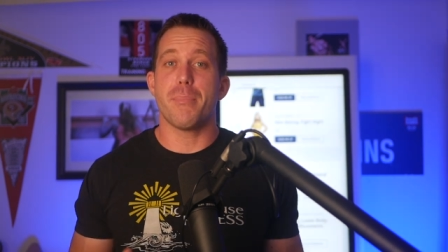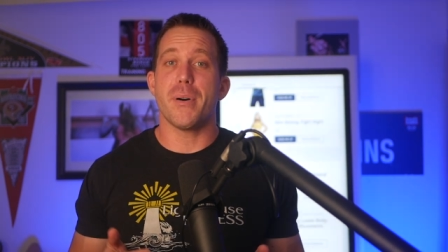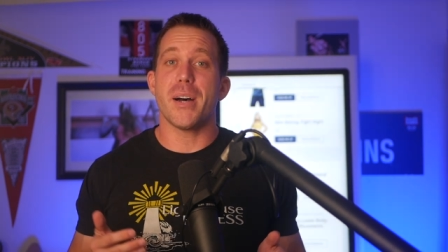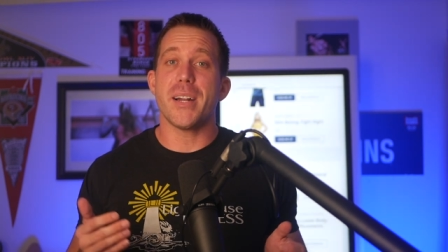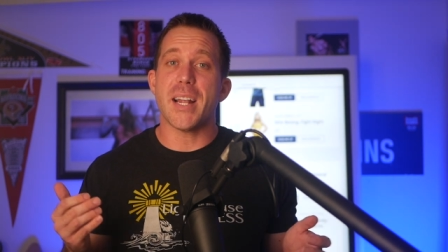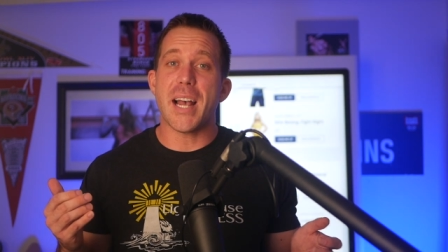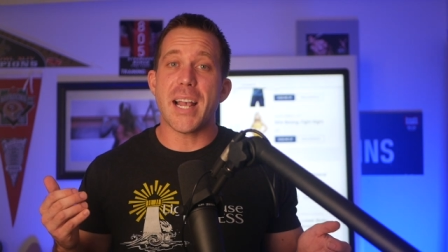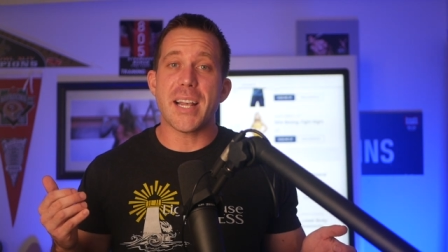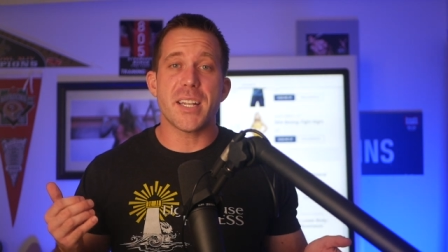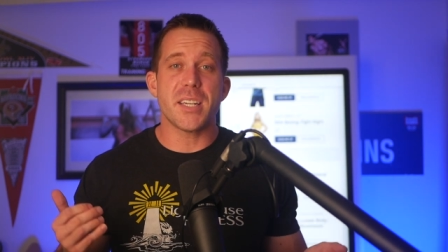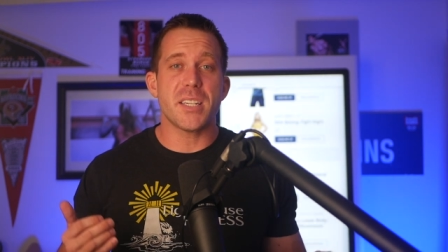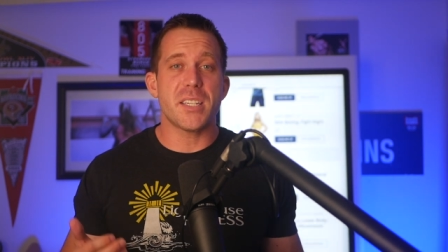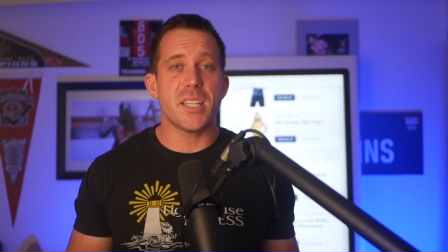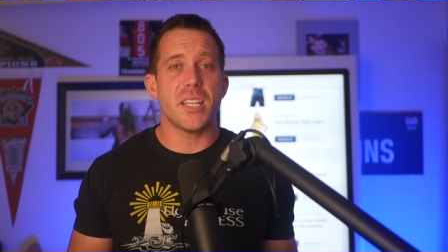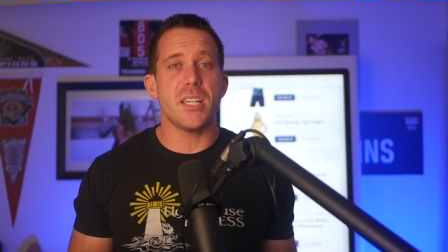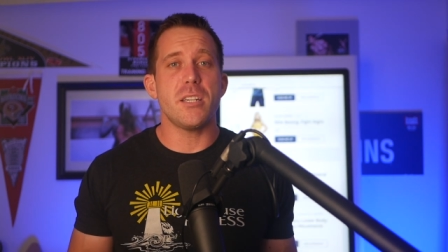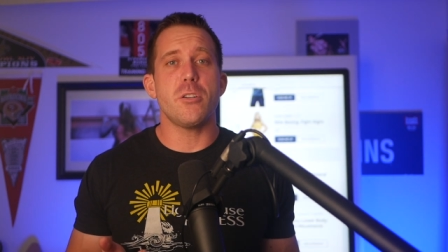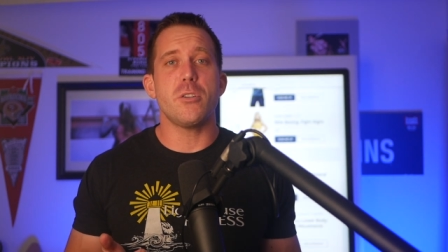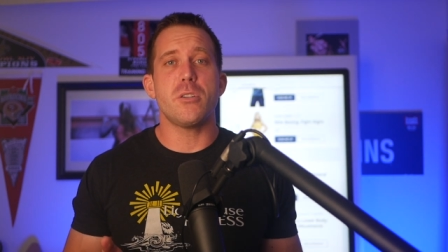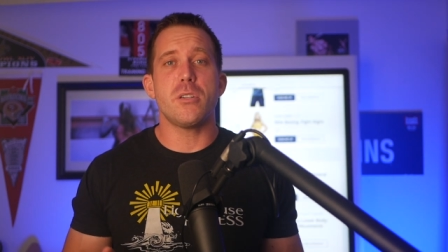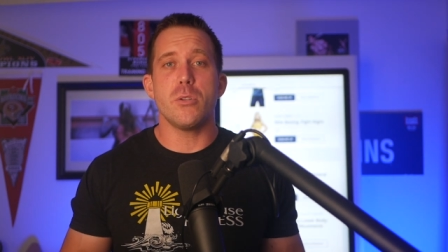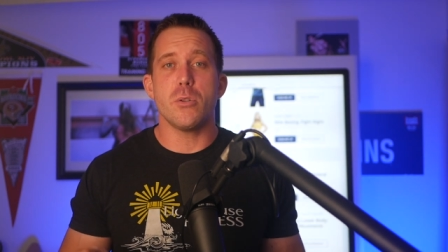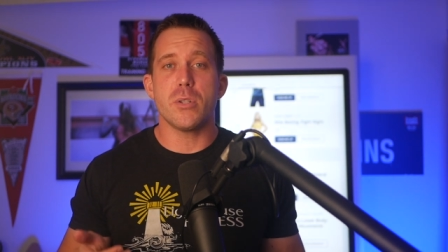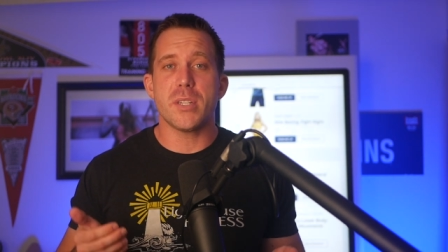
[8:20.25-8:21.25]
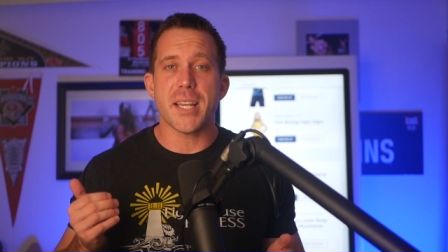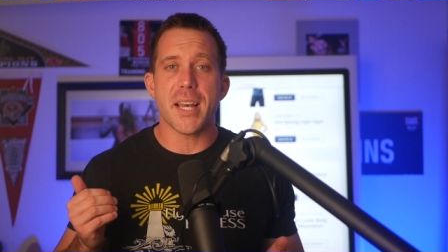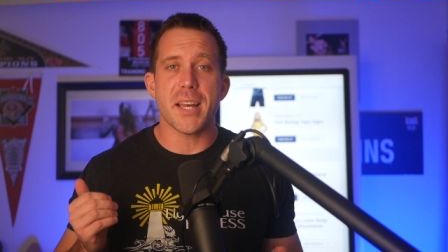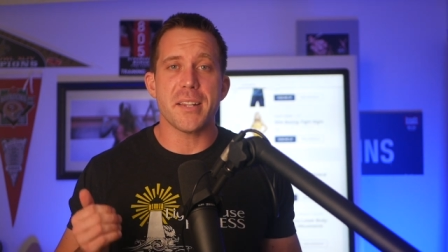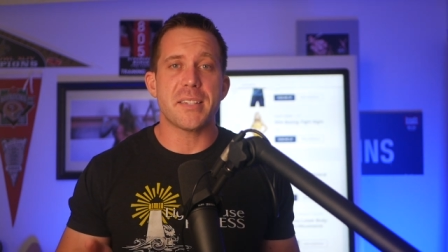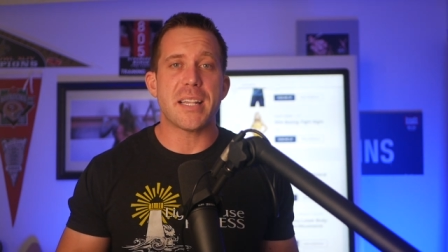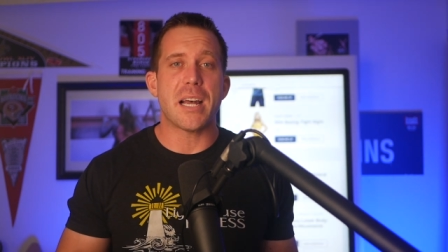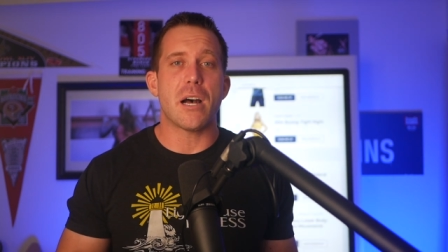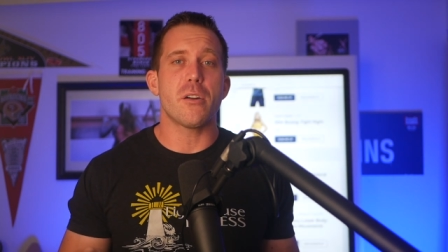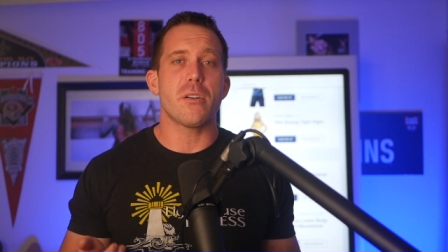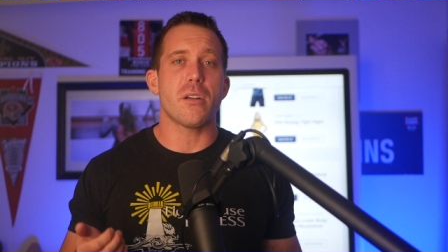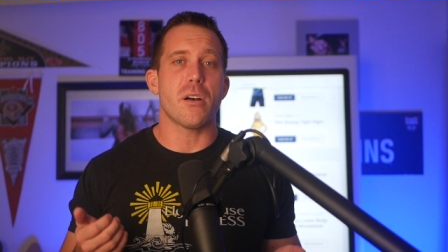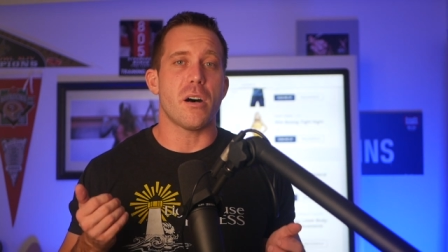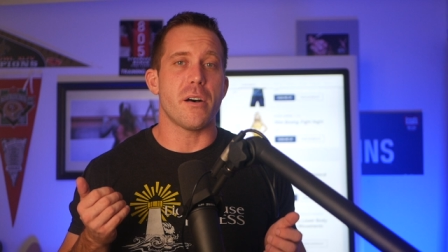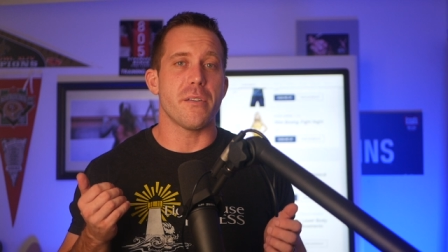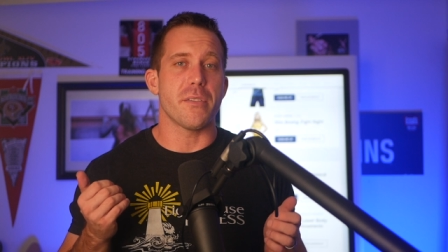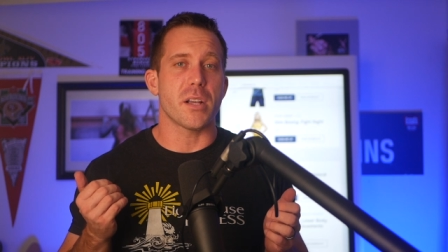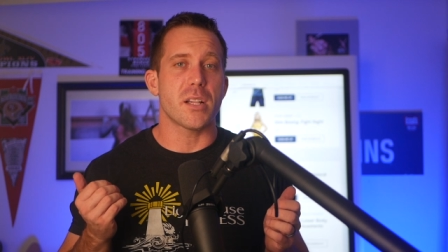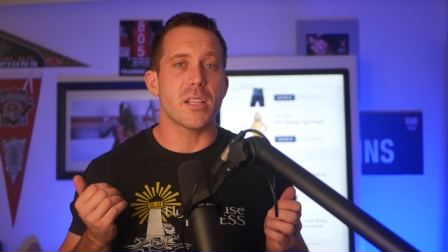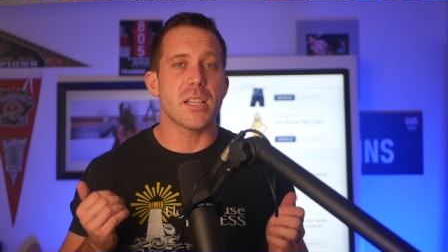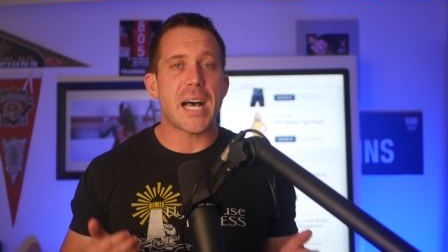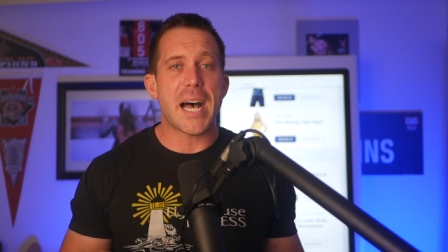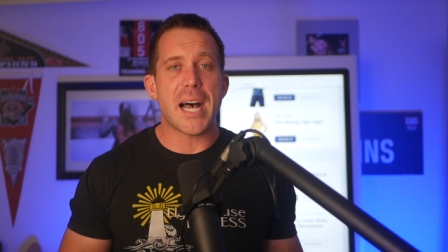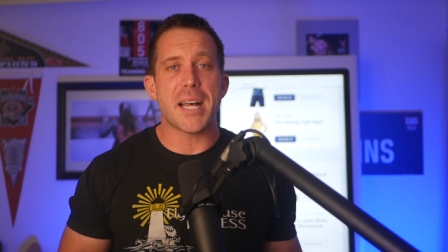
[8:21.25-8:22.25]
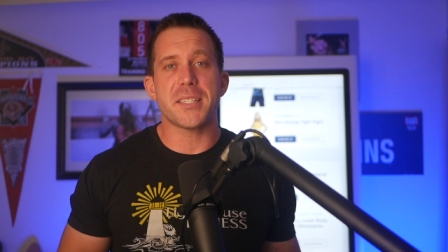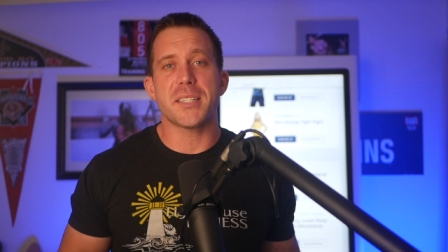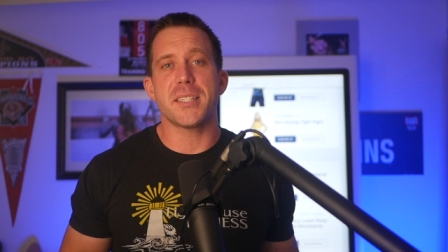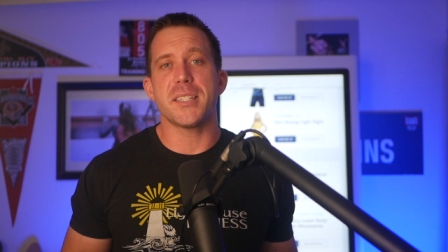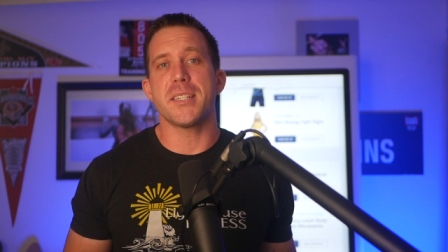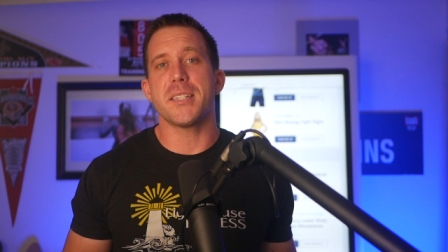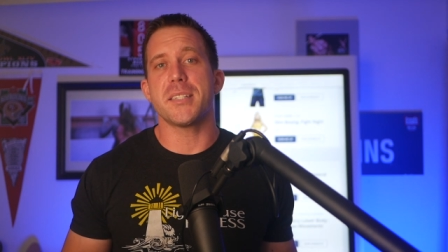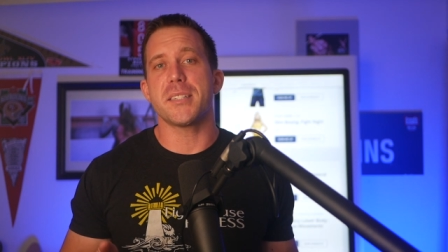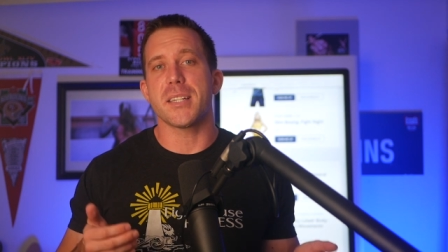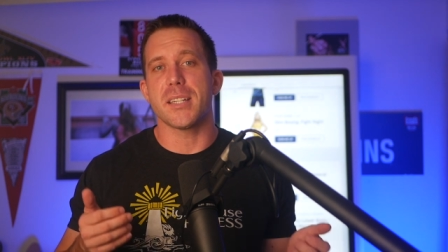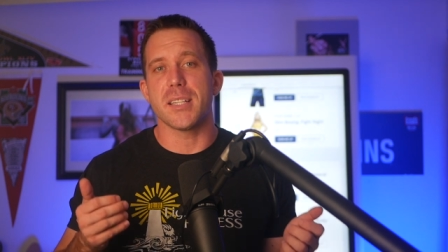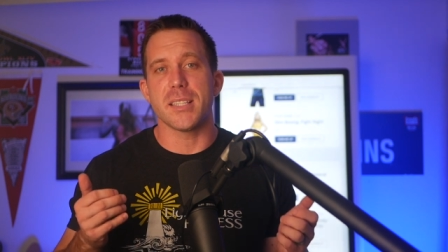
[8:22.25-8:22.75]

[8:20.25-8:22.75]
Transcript: But I continued to test out all the classes,